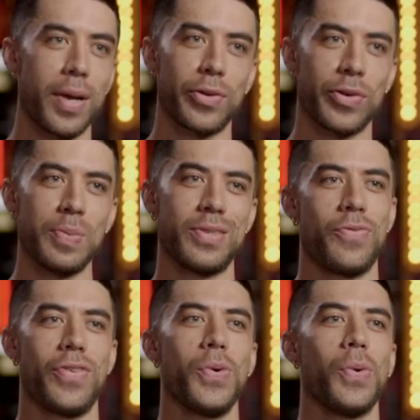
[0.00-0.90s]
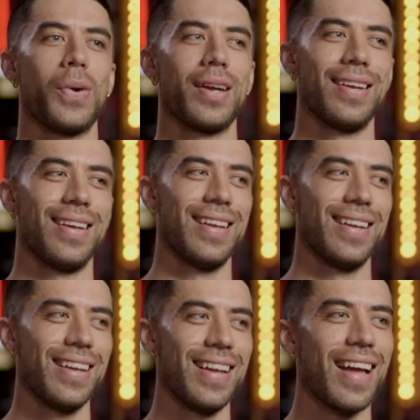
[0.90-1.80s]
big room to fill,
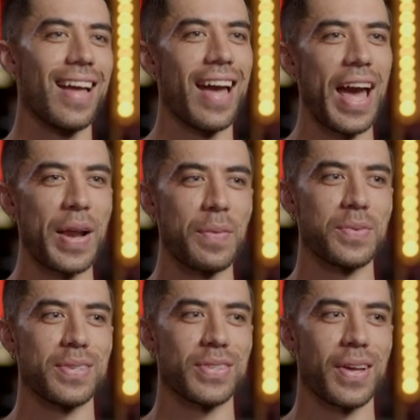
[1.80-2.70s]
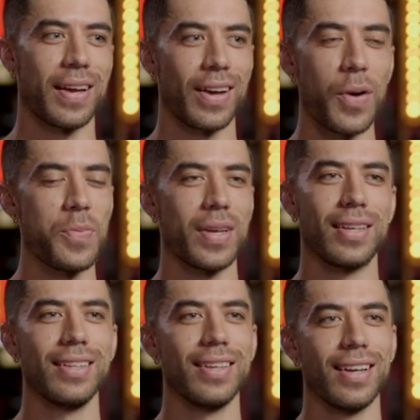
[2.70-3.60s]
and I'm just like
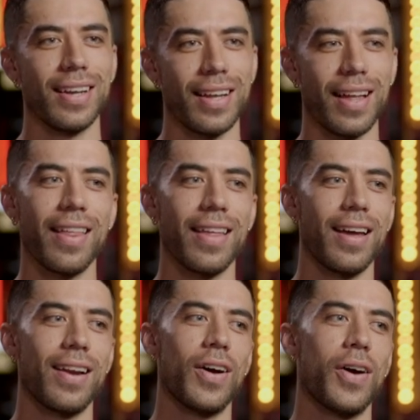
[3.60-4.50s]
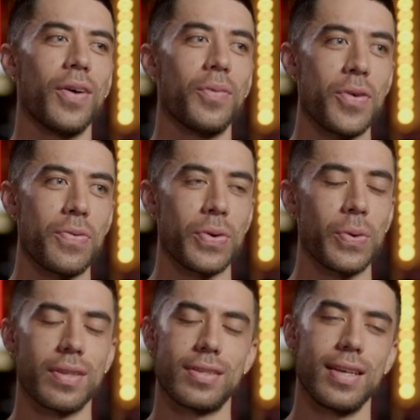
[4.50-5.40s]
hoping that uh, we
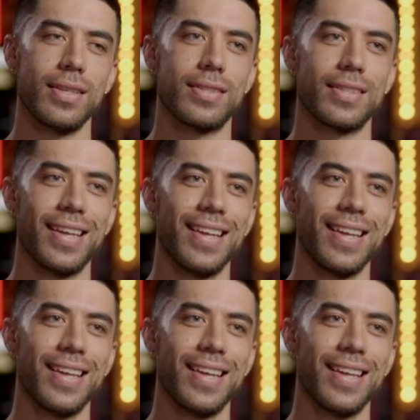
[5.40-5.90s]
fill the seats.